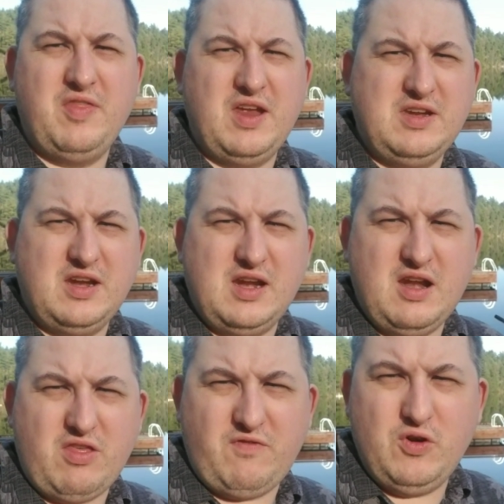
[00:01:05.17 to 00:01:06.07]
And they did it
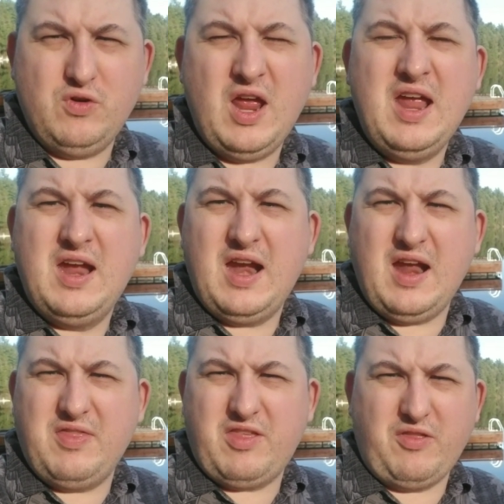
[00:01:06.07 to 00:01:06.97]
in his food,
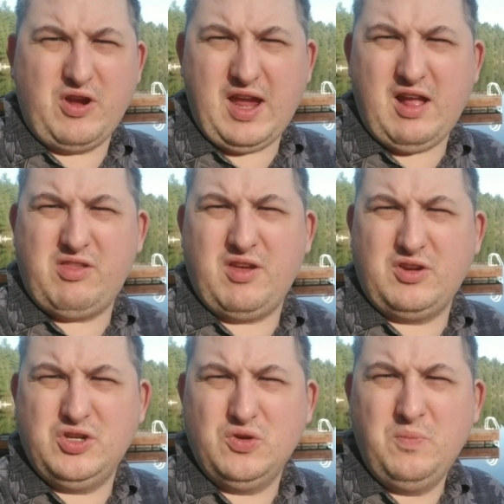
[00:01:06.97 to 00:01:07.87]
and this other guy got
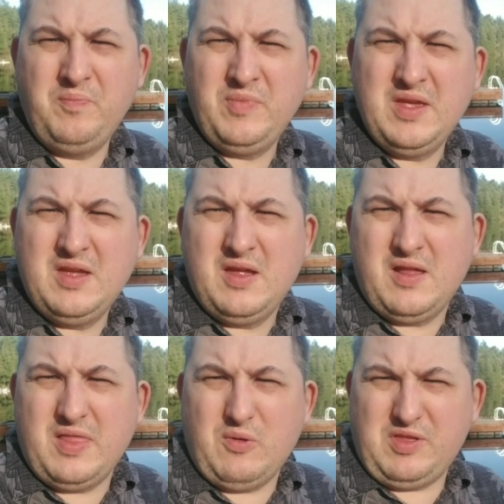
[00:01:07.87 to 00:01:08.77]
sick too
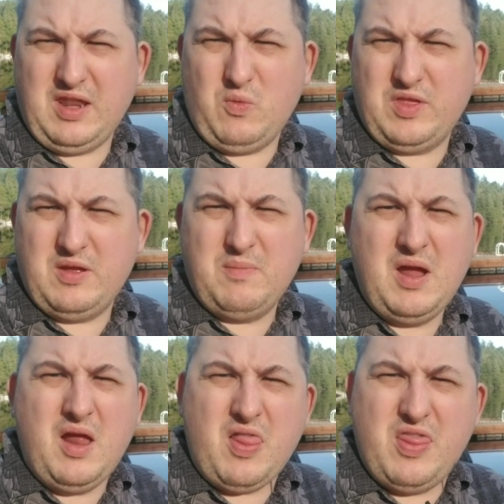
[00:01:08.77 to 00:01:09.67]
that was eating with him.
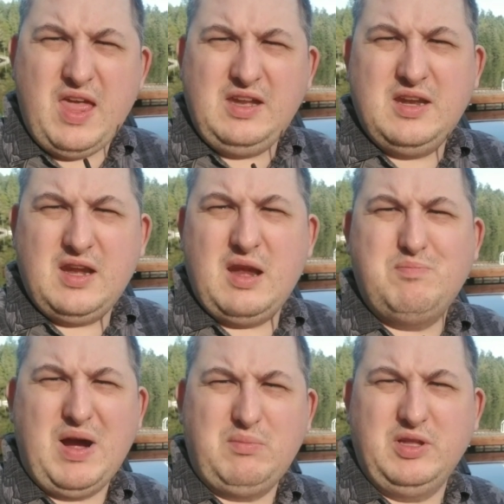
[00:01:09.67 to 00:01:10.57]
They did it
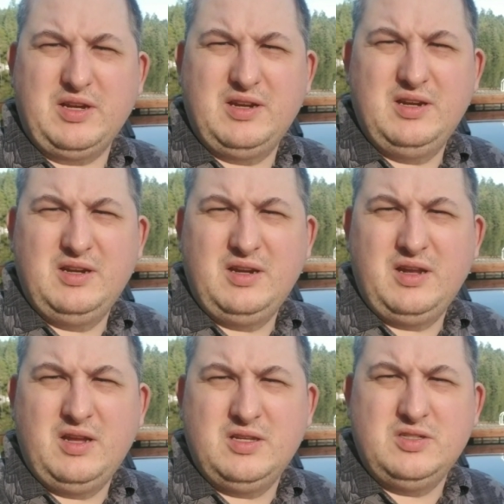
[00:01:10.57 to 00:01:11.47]
in public
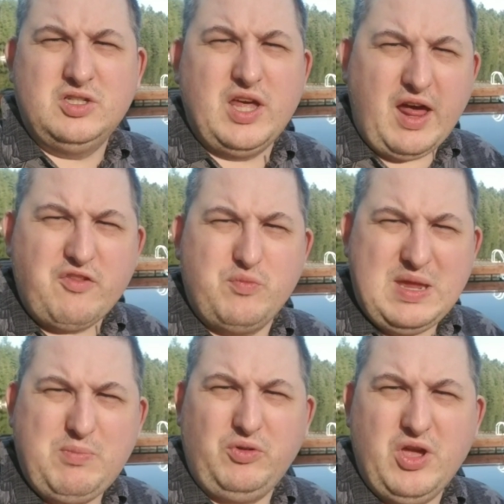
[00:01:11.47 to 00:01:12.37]
to let other
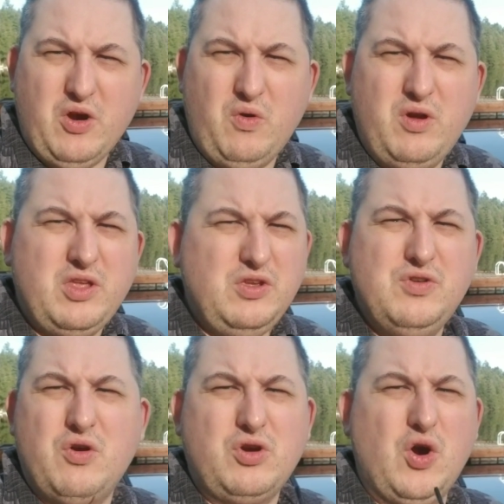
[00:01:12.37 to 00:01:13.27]
people know you
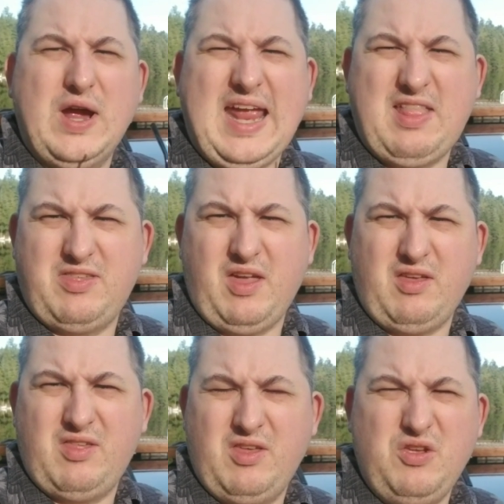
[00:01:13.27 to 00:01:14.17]
don't go against
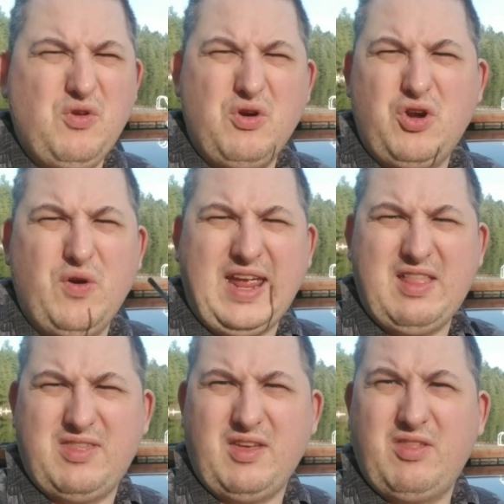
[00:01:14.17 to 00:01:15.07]
us. You don't go
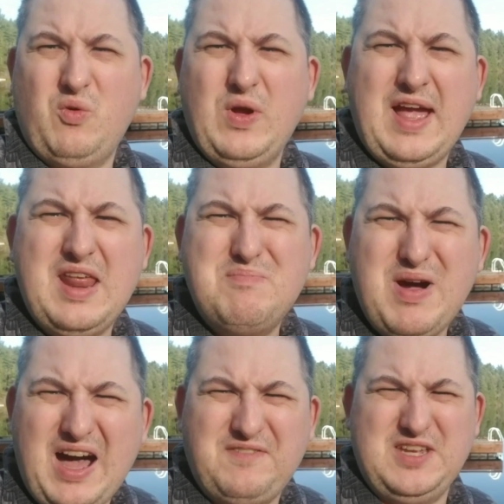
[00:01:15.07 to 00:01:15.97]
against us. What kind of
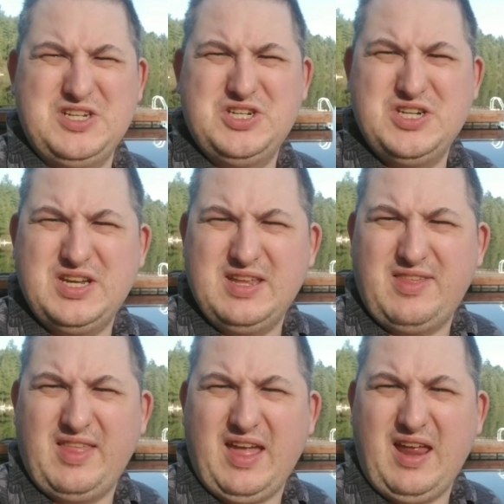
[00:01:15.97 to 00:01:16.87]
mafia shit
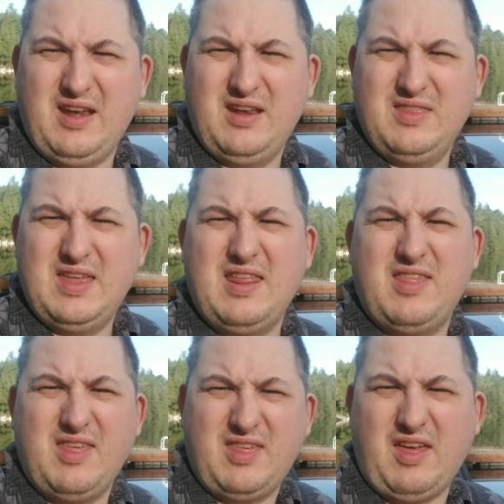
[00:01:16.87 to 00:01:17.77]
is that? That is
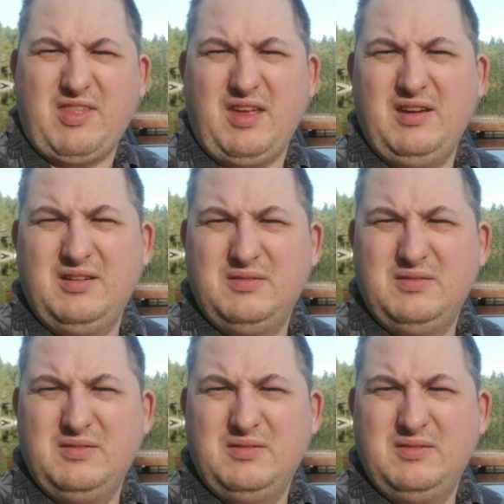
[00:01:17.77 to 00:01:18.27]
disgusting.